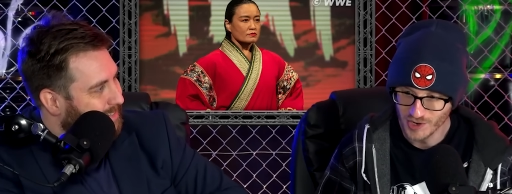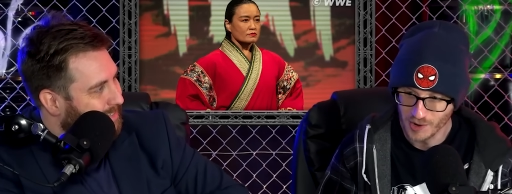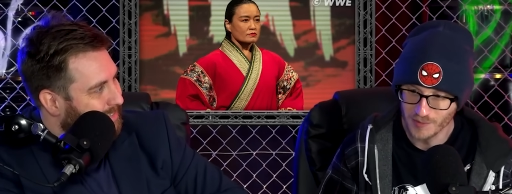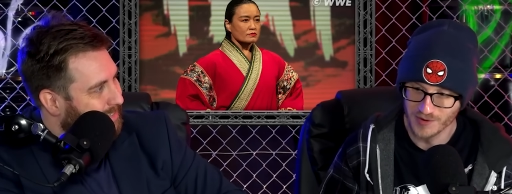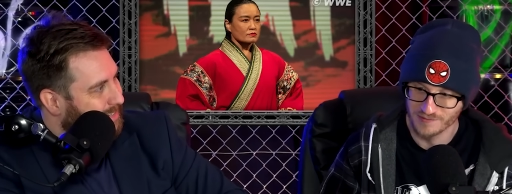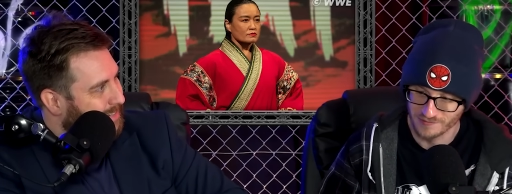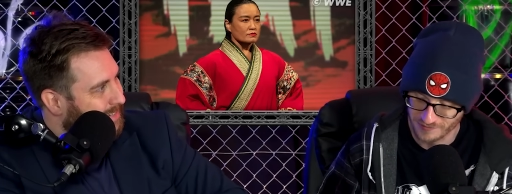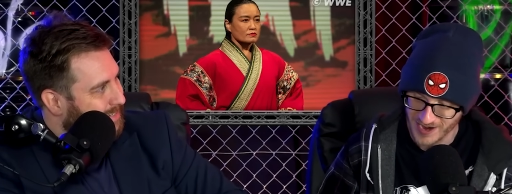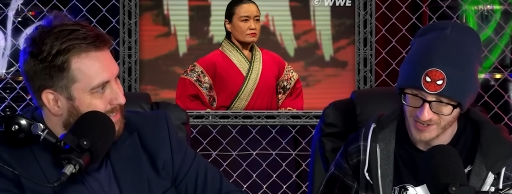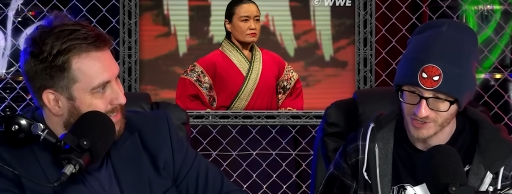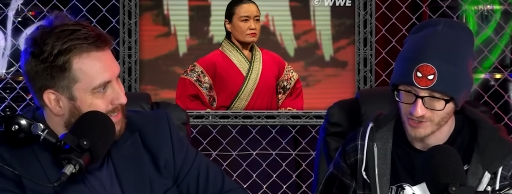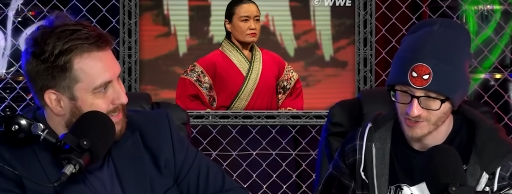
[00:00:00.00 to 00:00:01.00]
Speaker 1: dominant
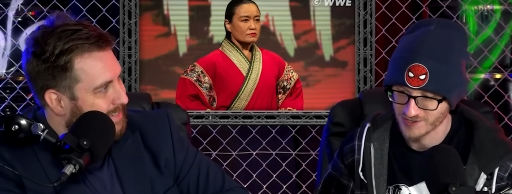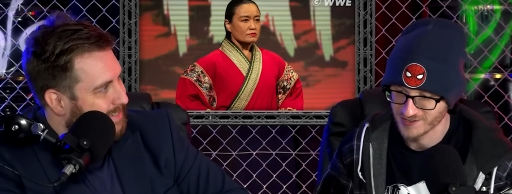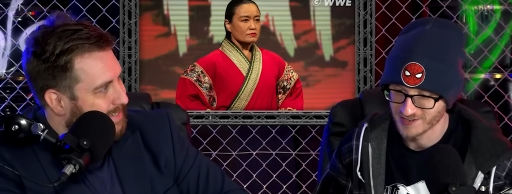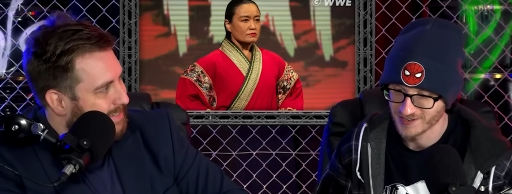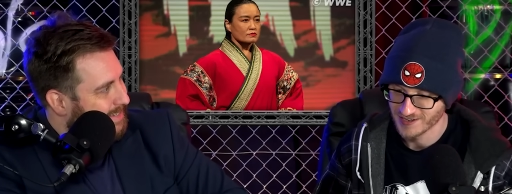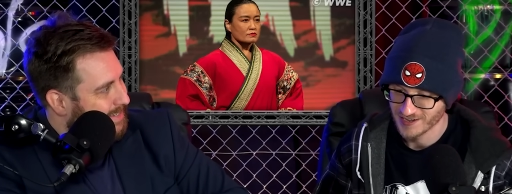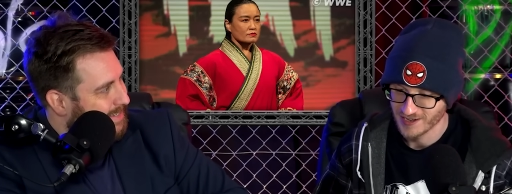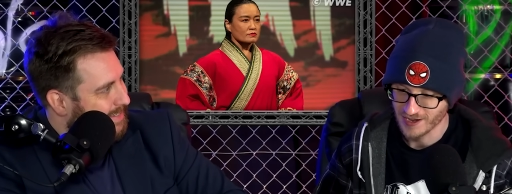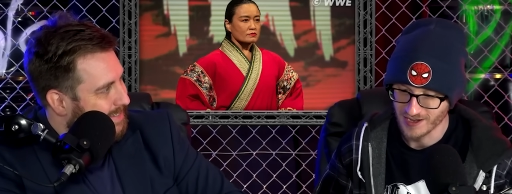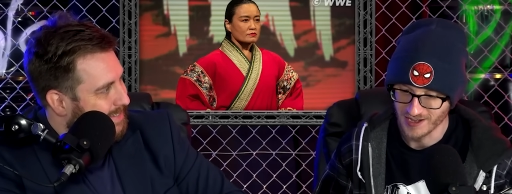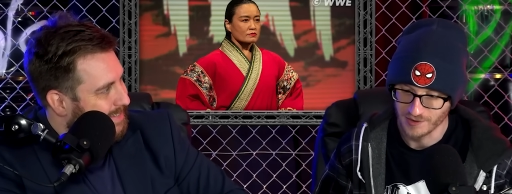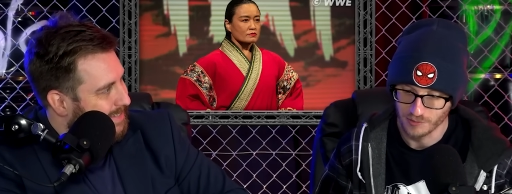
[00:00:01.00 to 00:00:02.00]
faction.
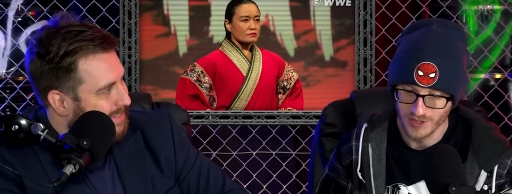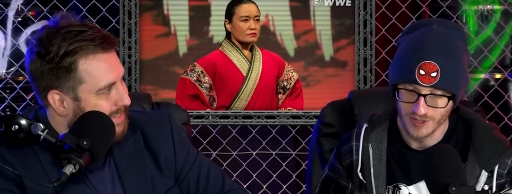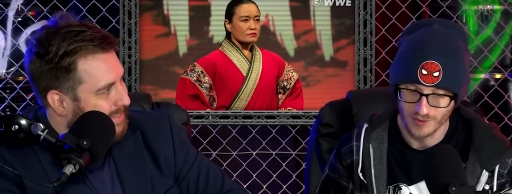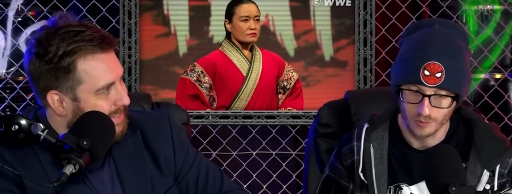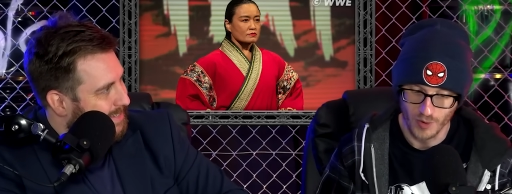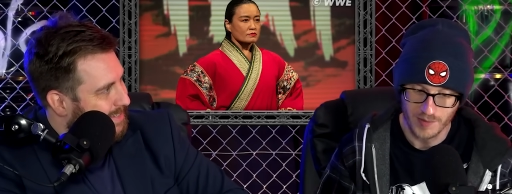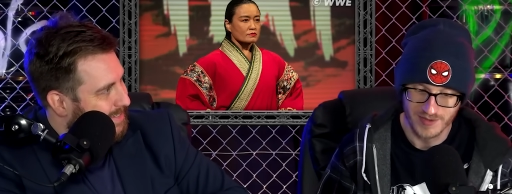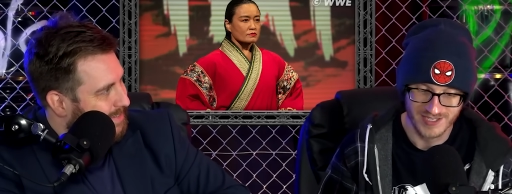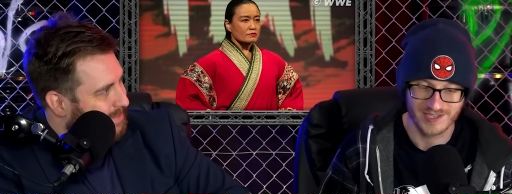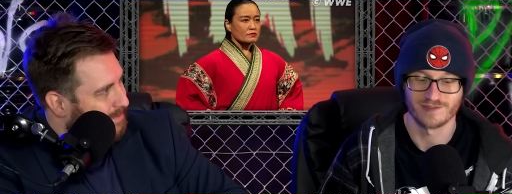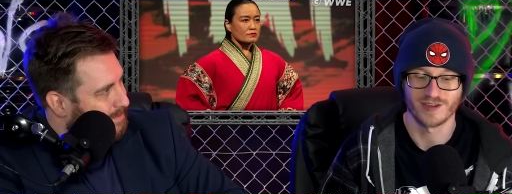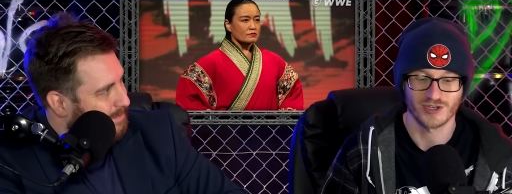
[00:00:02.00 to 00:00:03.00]
Uh, within the
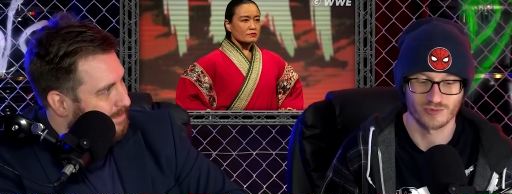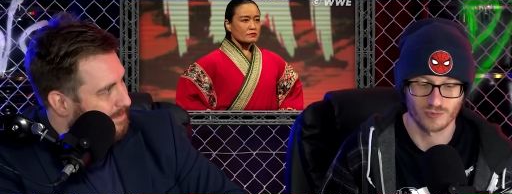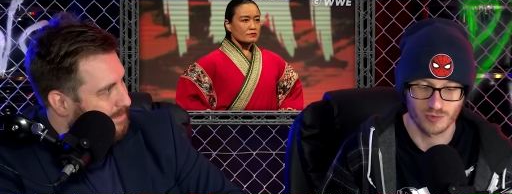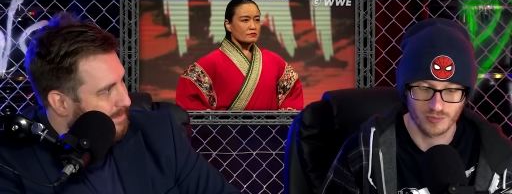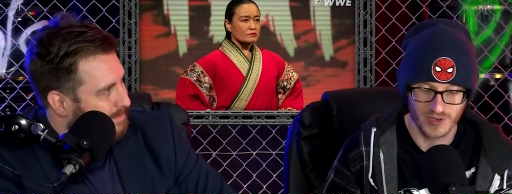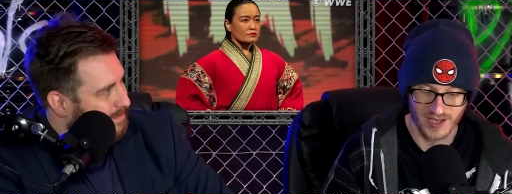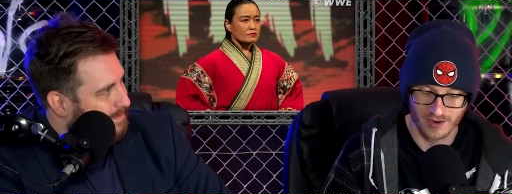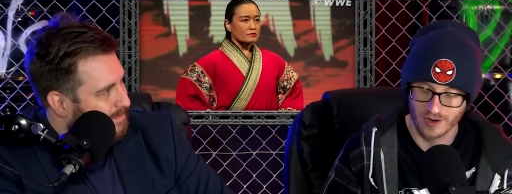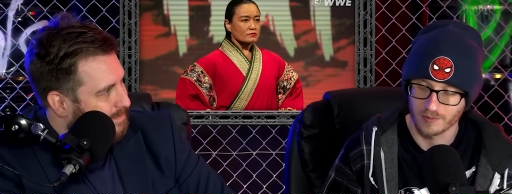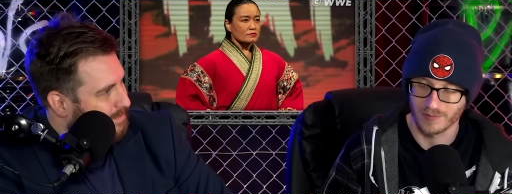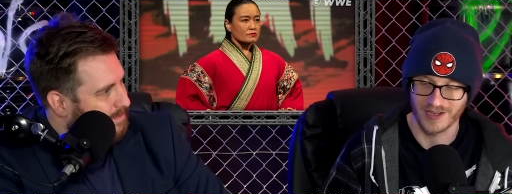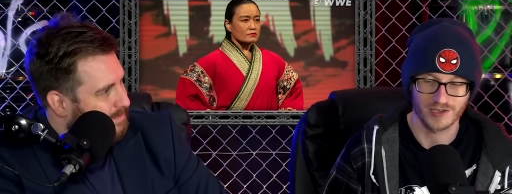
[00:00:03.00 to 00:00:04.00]
women's division would be
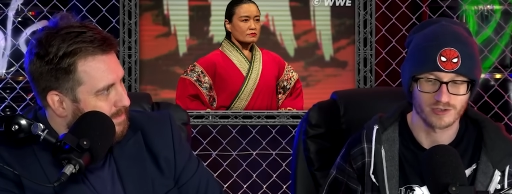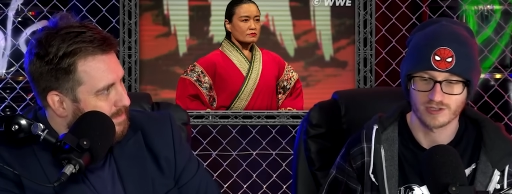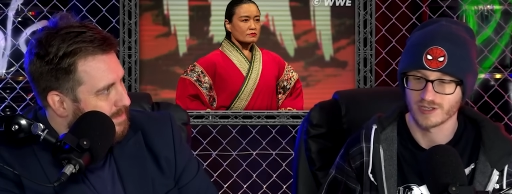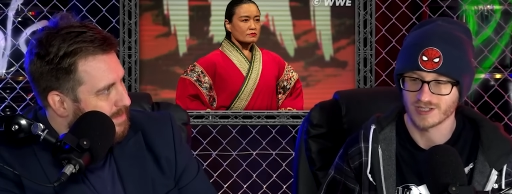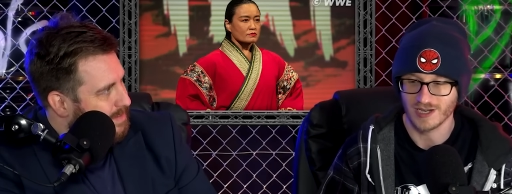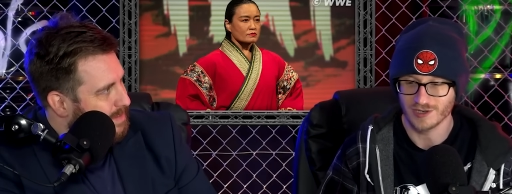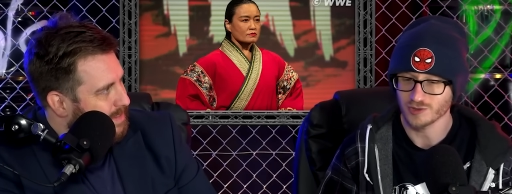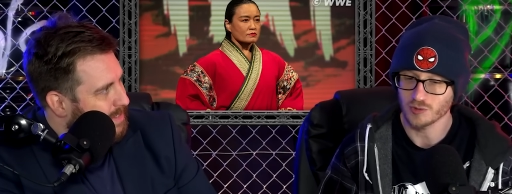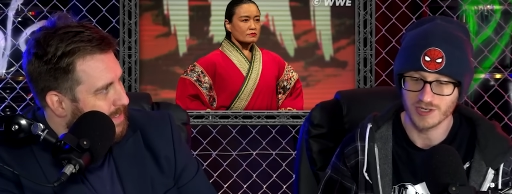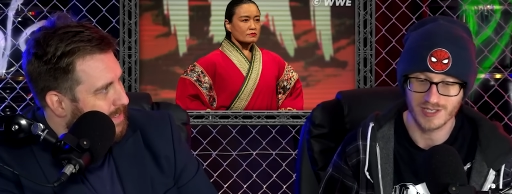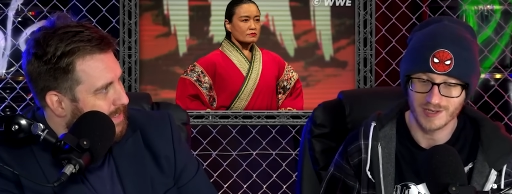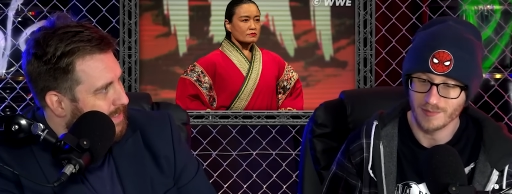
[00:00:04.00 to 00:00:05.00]
oh my goodness. I just
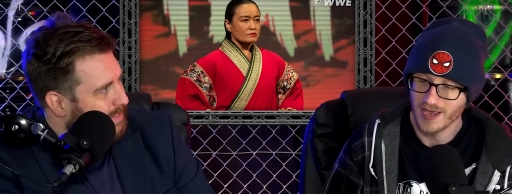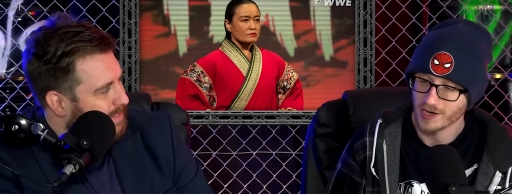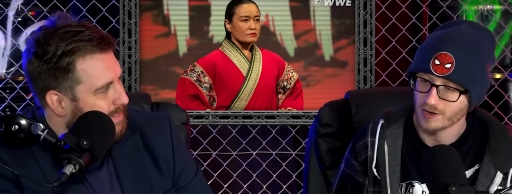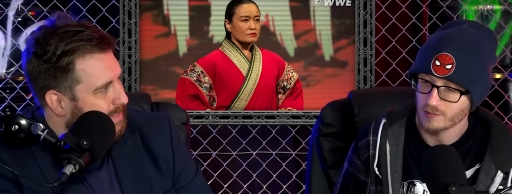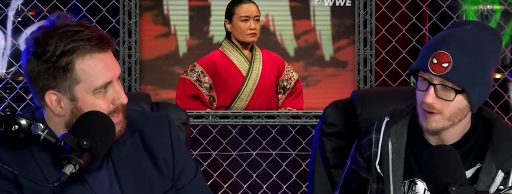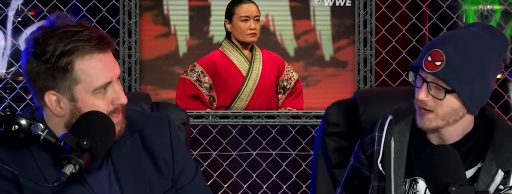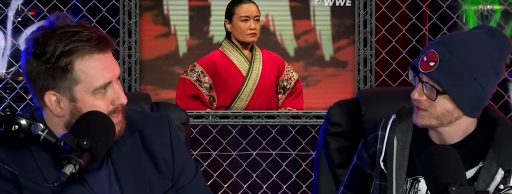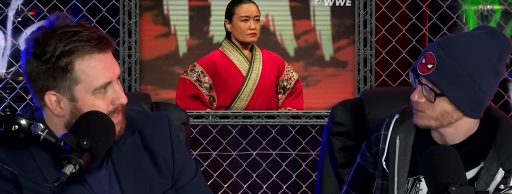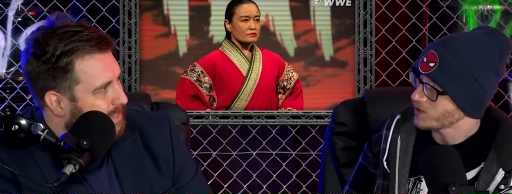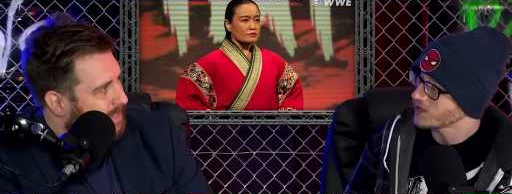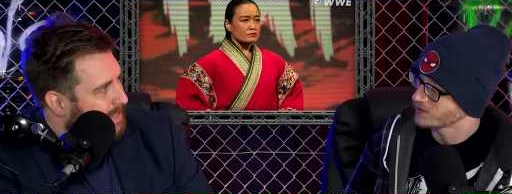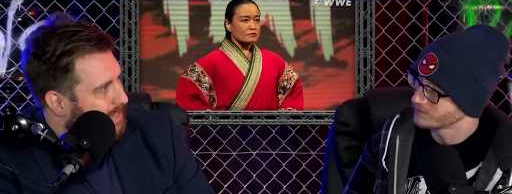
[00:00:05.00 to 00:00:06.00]
want to see Meiko back
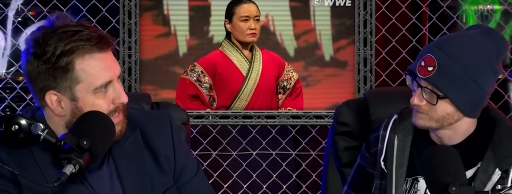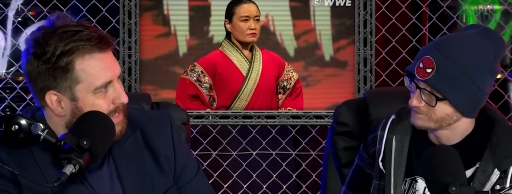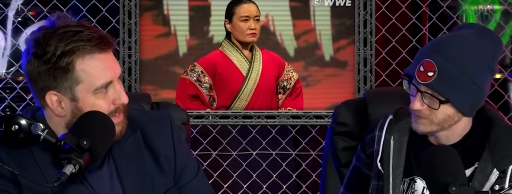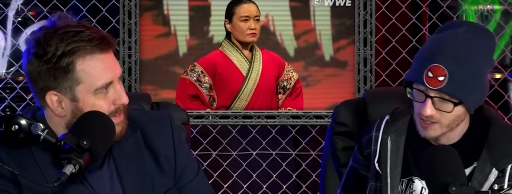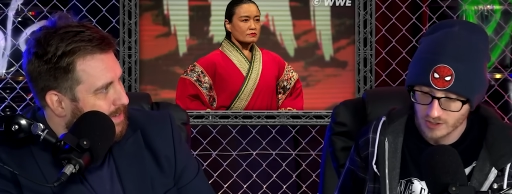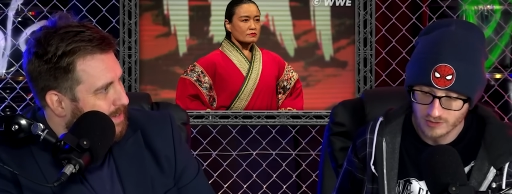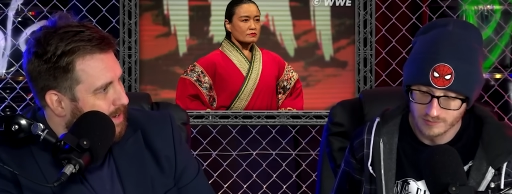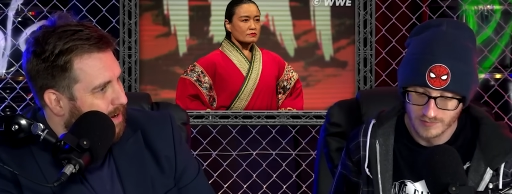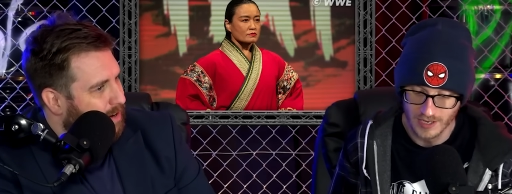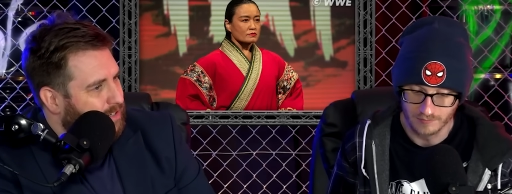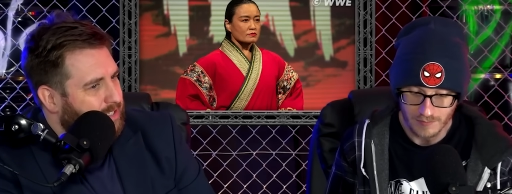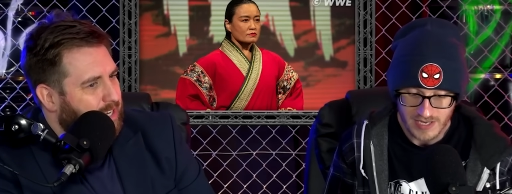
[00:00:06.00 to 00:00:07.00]
as well. You know,
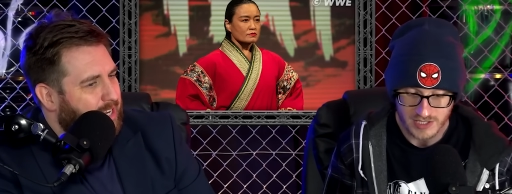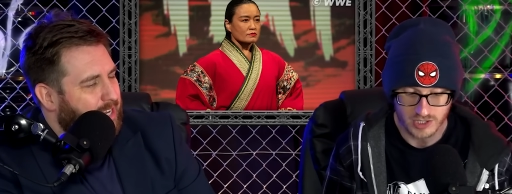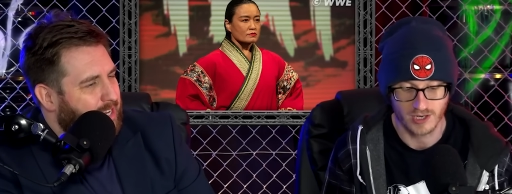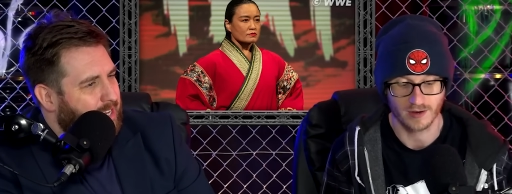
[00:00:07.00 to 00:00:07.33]
Gosh. I've missed her.